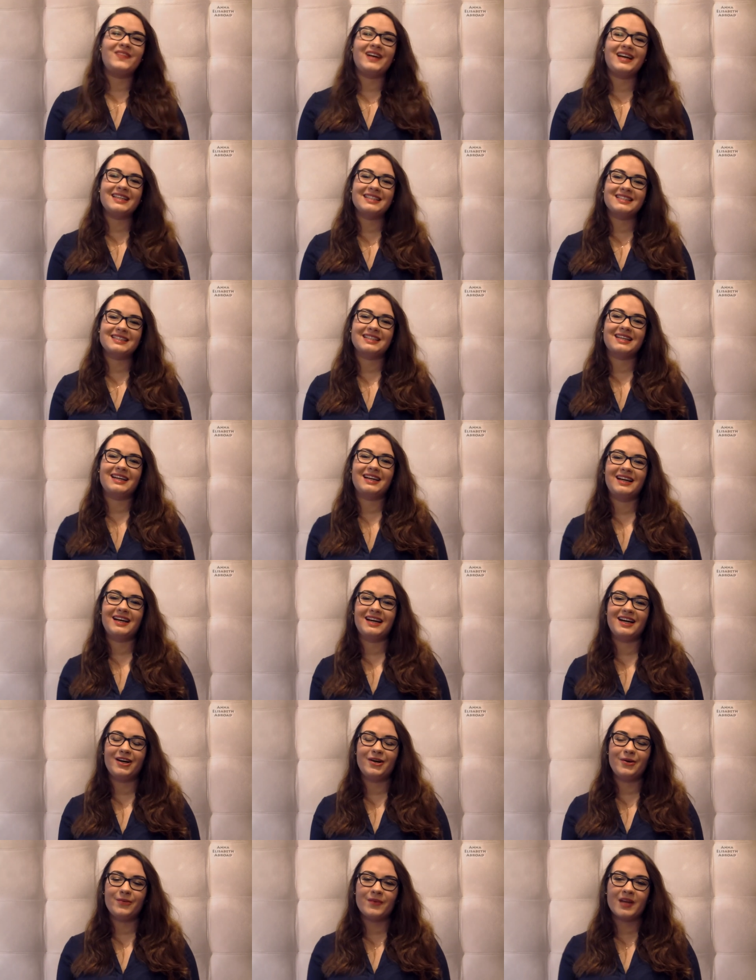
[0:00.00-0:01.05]
but
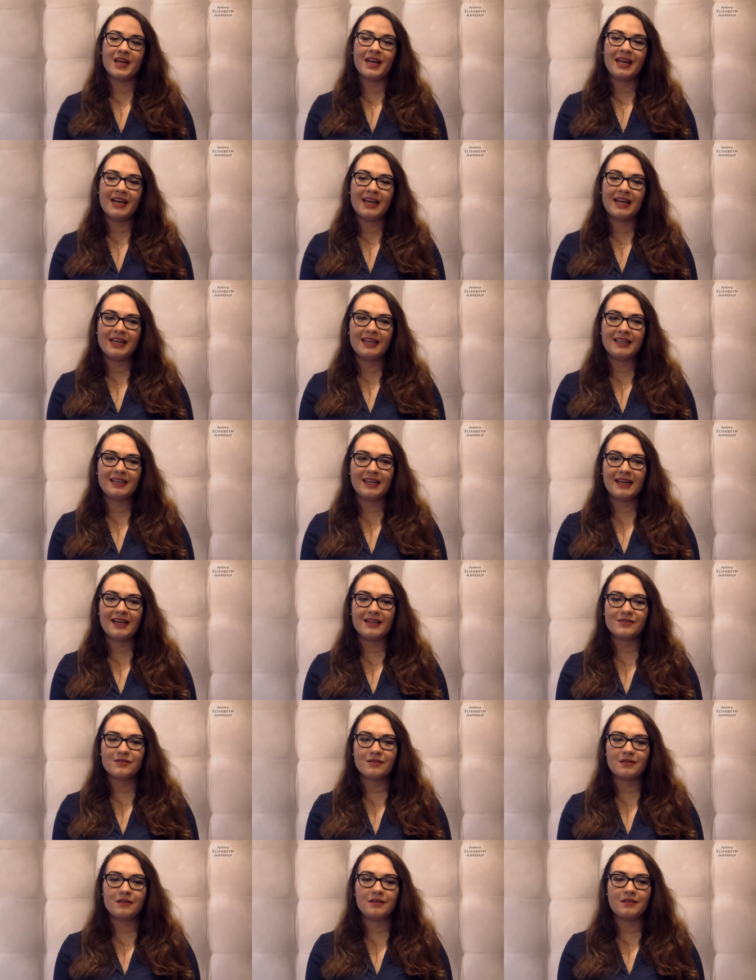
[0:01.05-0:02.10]
um, yeah,
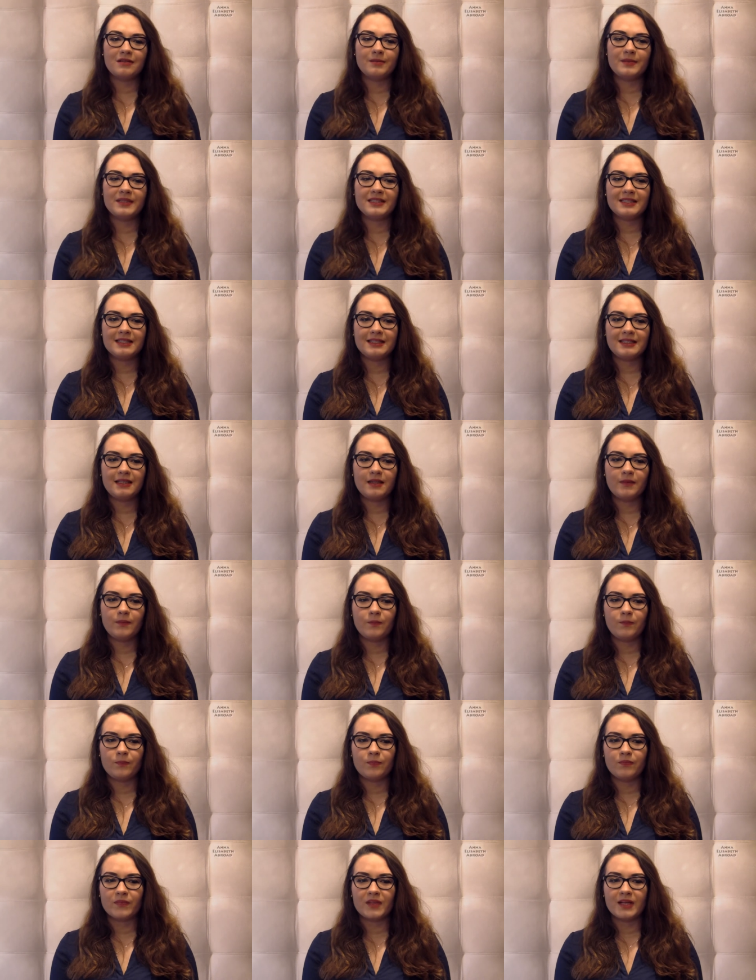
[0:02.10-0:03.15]
so
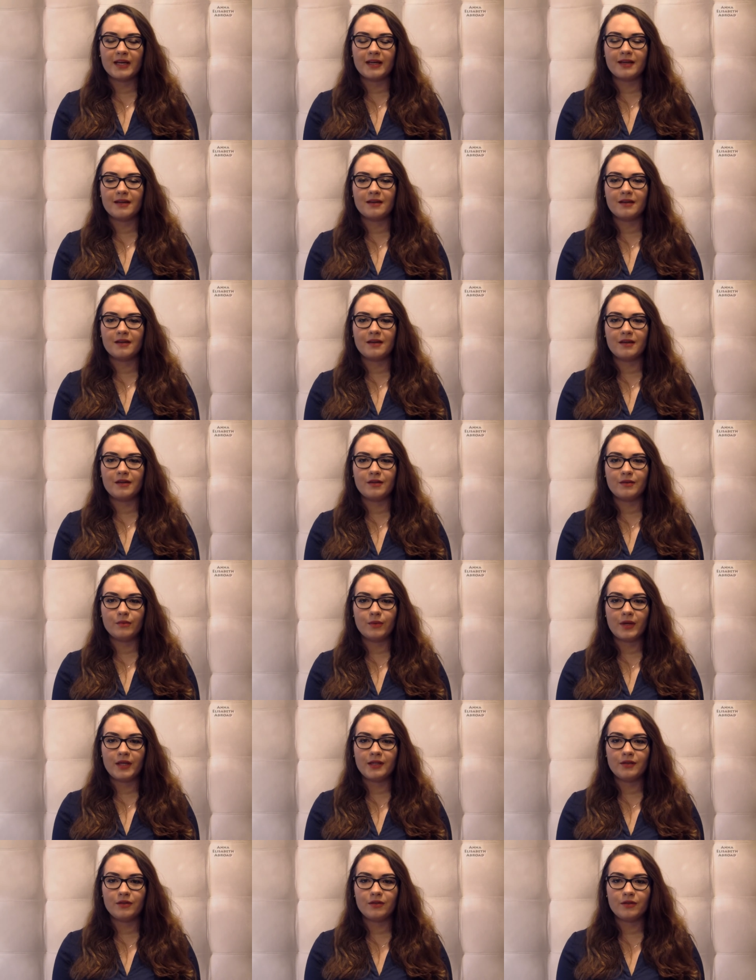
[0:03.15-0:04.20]
basically, like uh,
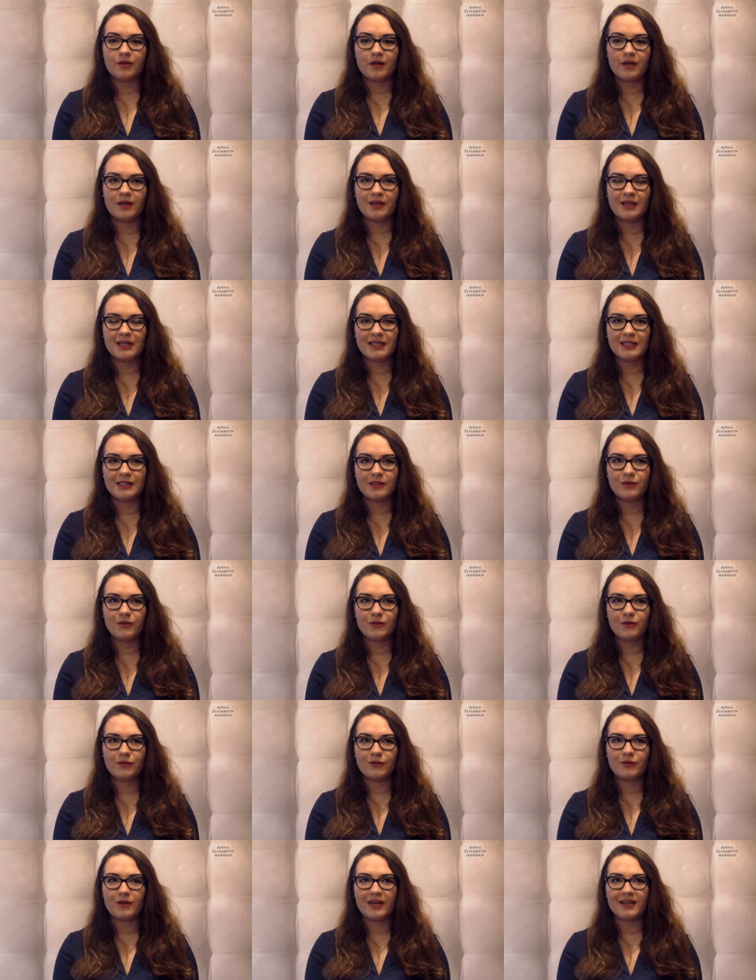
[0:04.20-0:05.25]
when
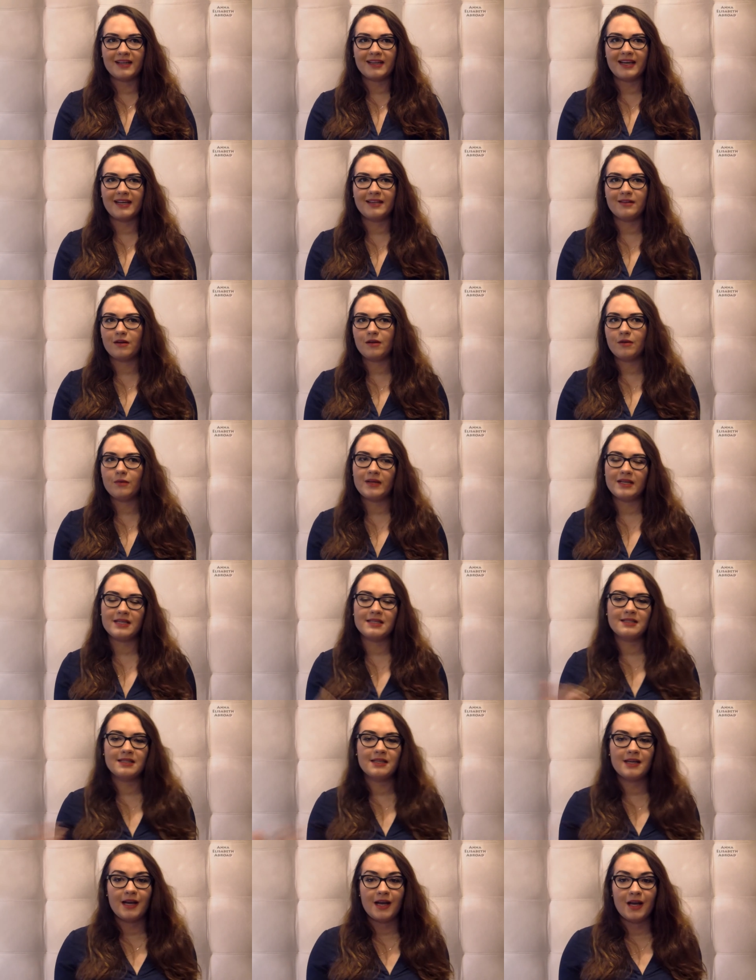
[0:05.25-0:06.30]
you, I had
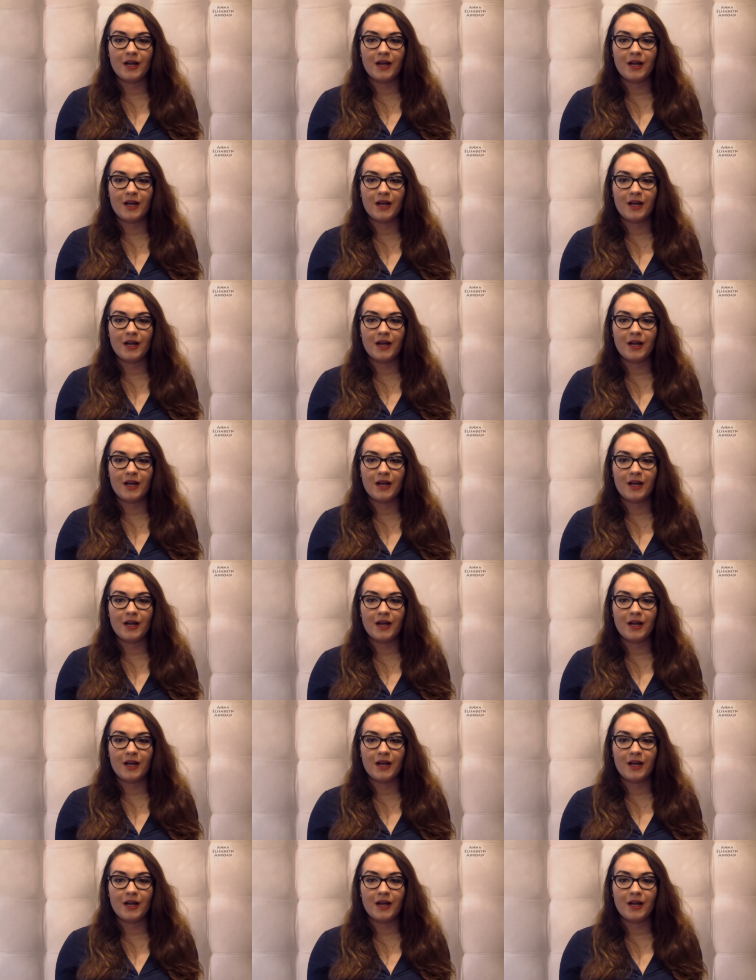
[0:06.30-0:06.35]
always,